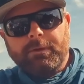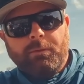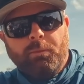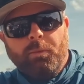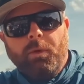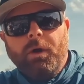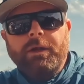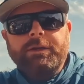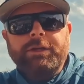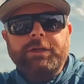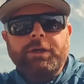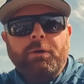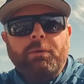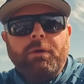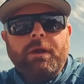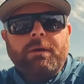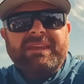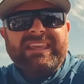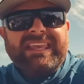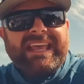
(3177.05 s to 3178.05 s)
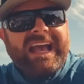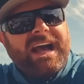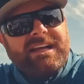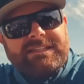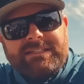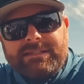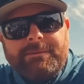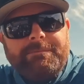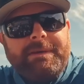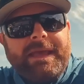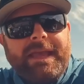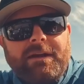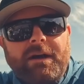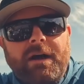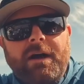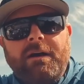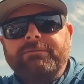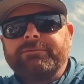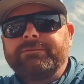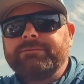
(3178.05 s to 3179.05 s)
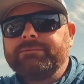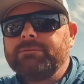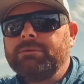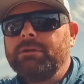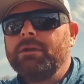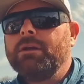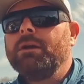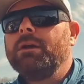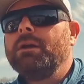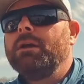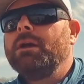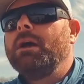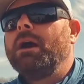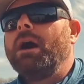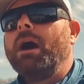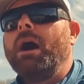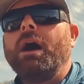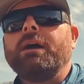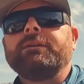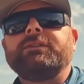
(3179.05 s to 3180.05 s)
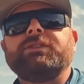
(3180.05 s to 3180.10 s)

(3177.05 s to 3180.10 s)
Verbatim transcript: one, you don't want to be casting the bait off. Uh,